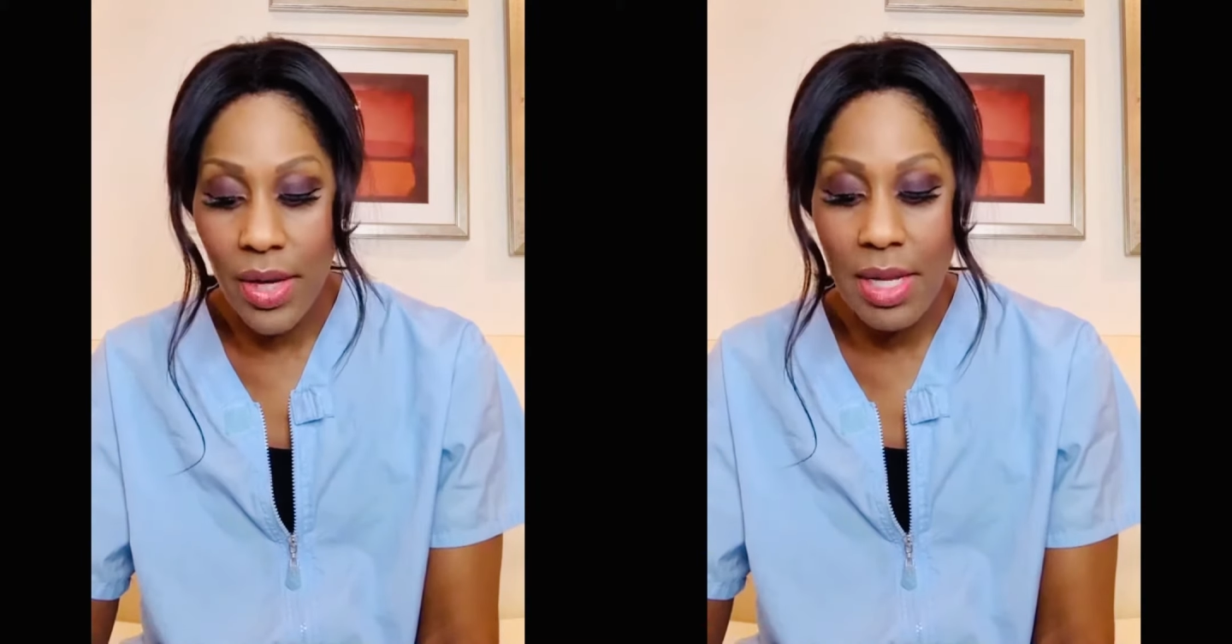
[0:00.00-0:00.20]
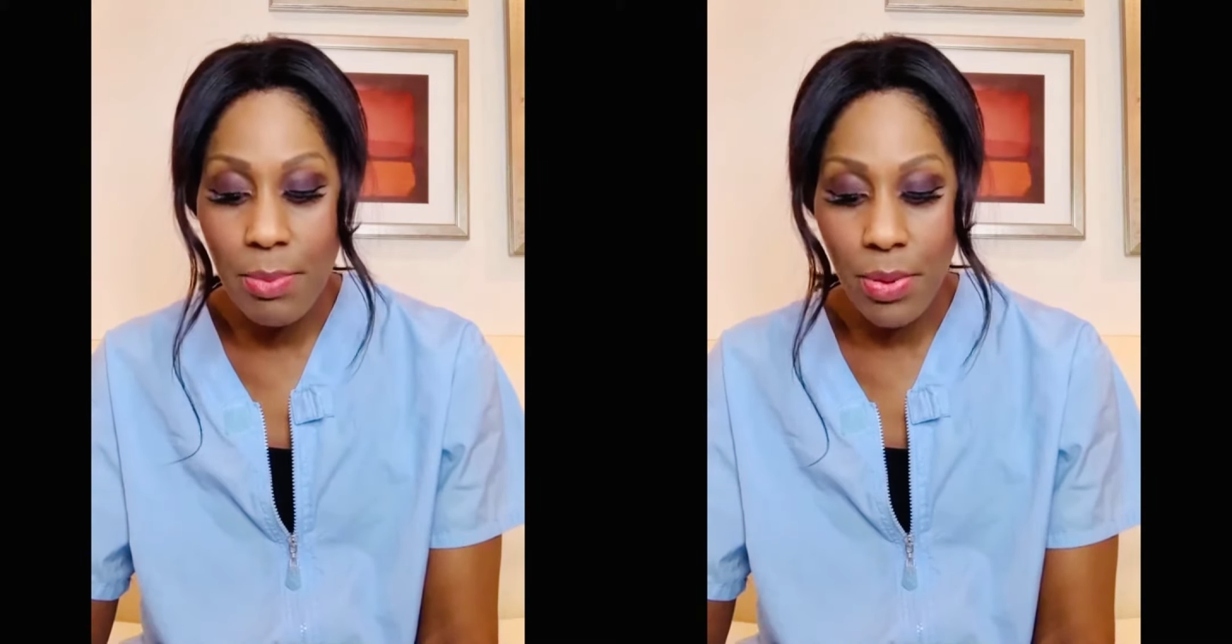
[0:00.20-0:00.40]

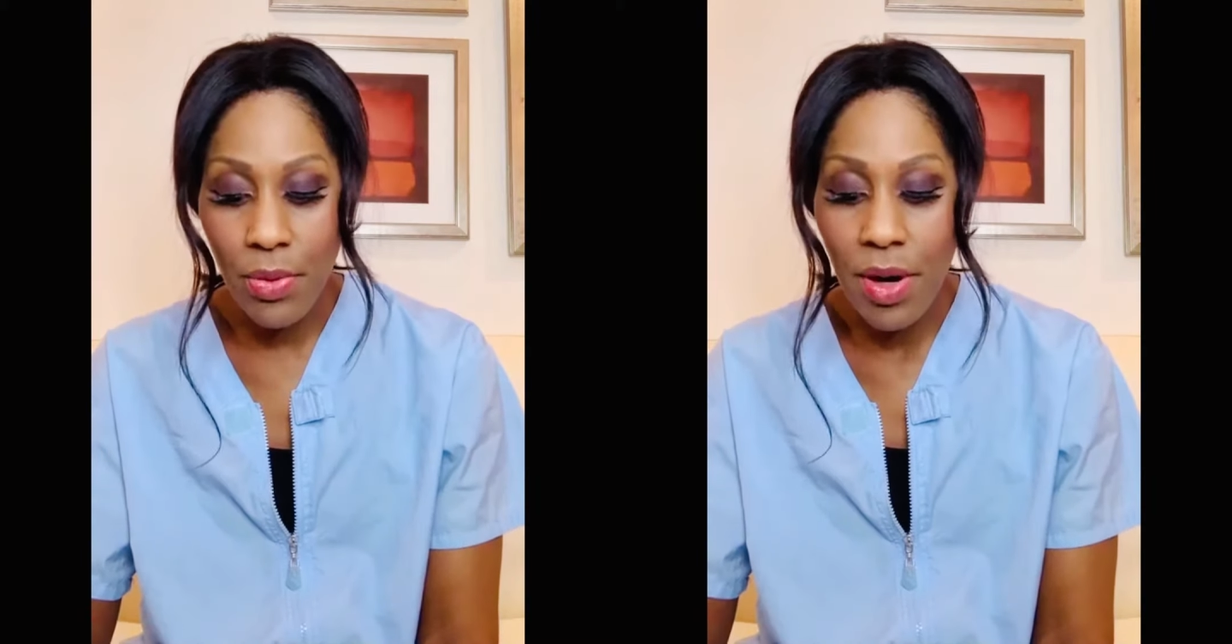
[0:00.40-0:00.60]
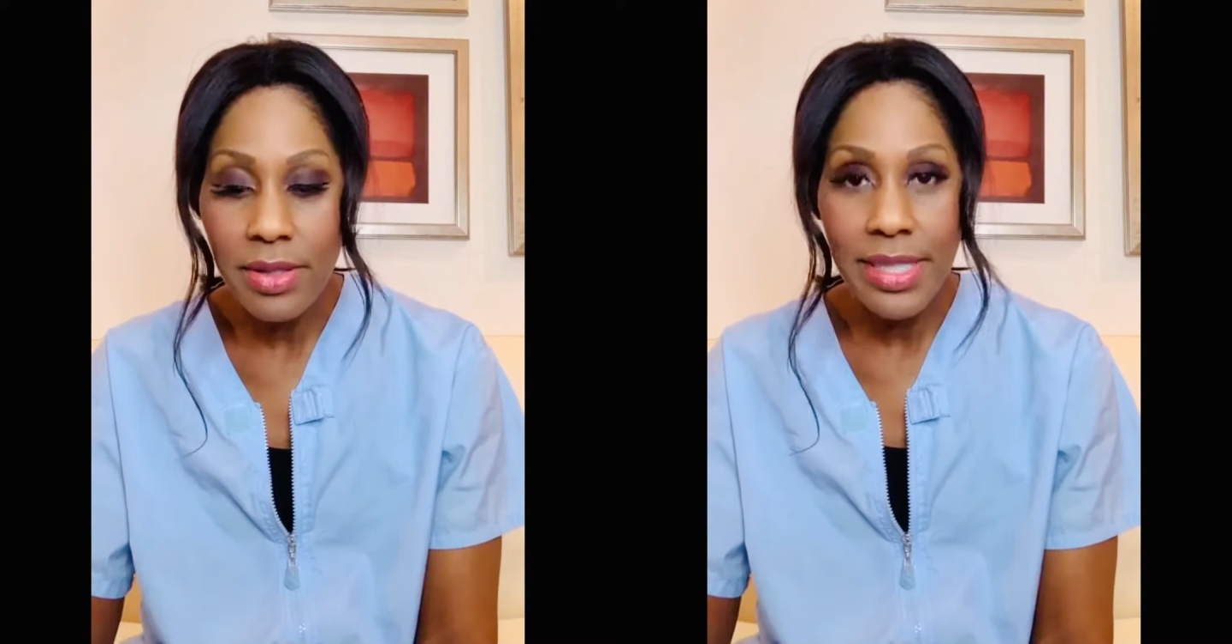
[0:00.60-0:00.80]

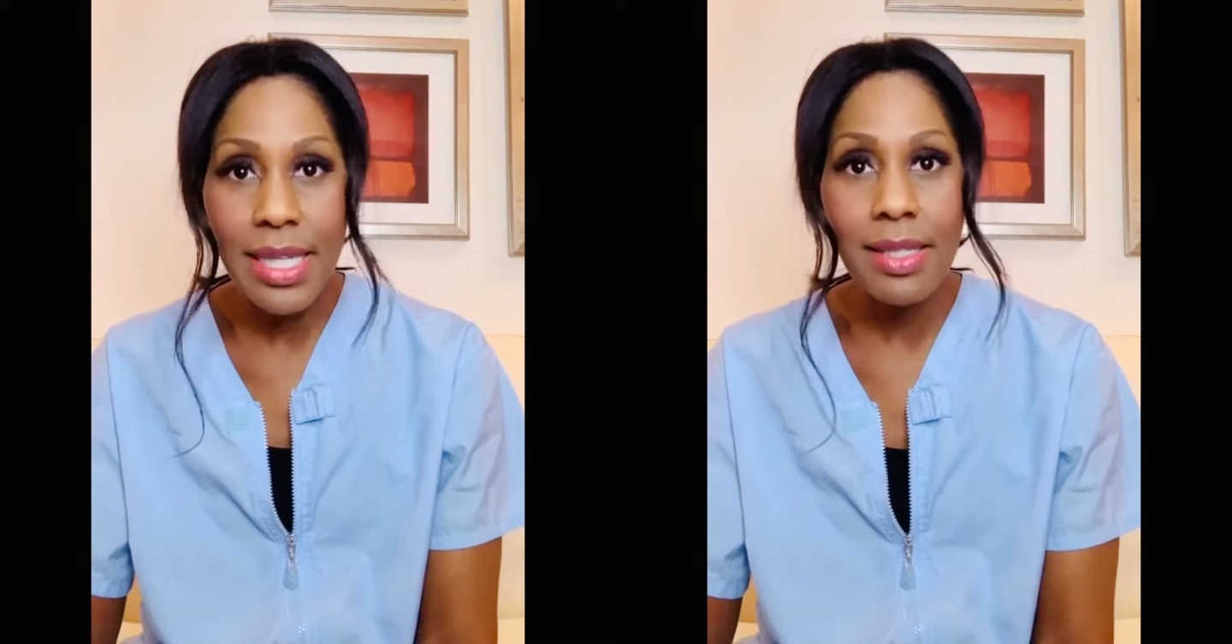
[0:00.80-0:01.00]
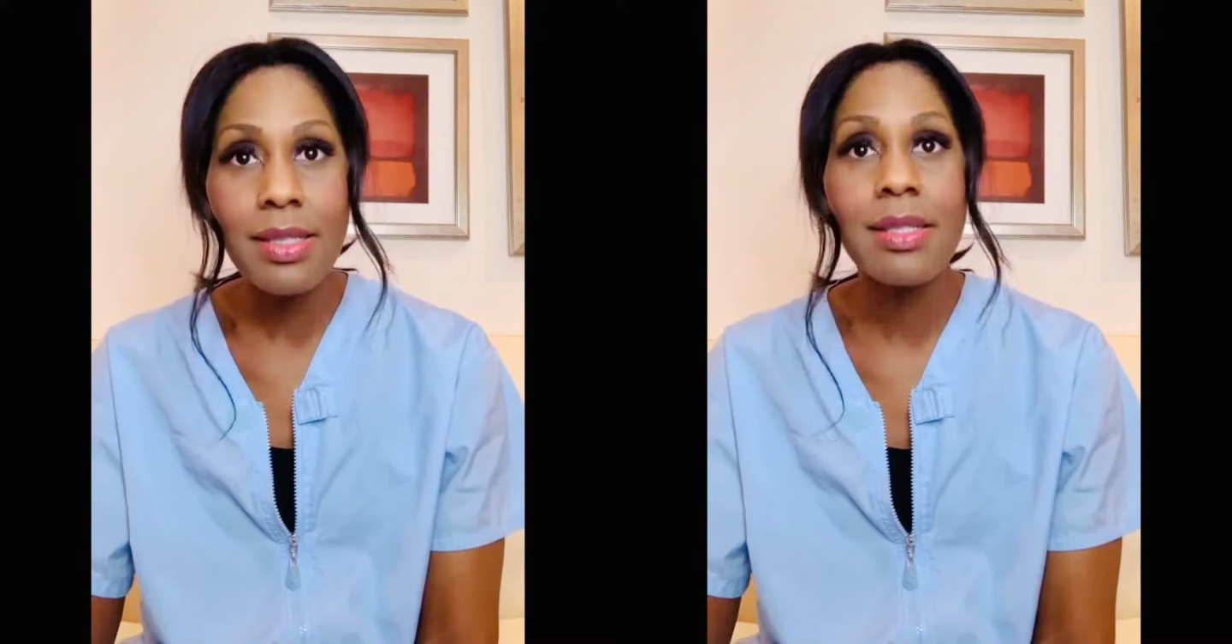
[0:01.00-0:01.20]

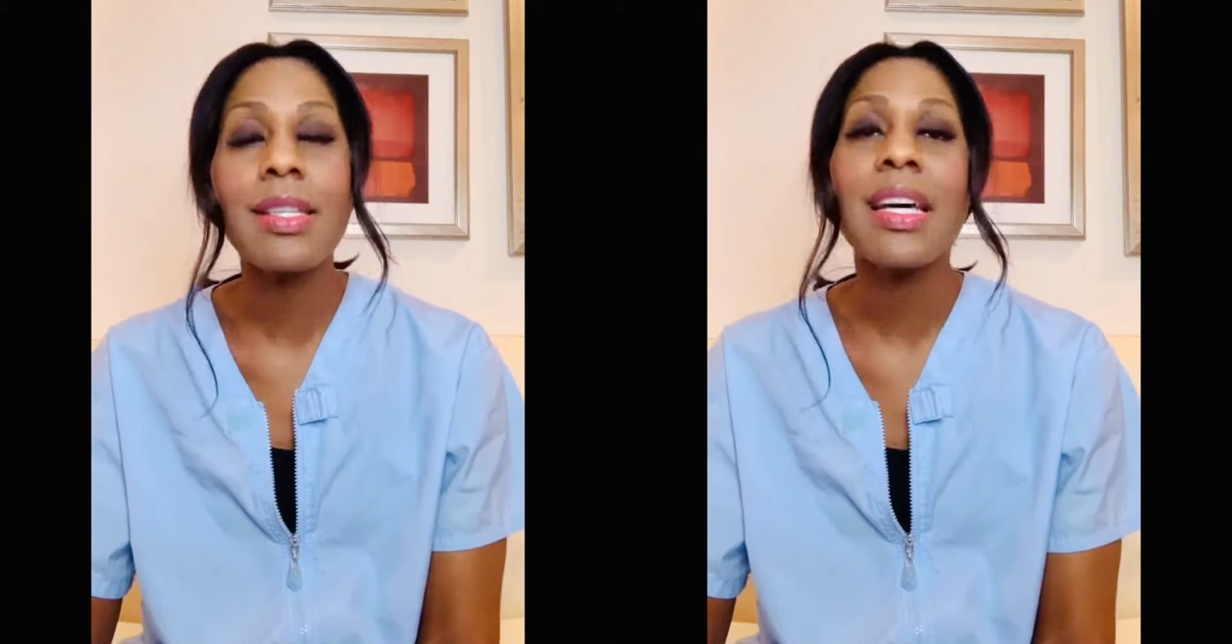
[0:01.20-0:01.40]
important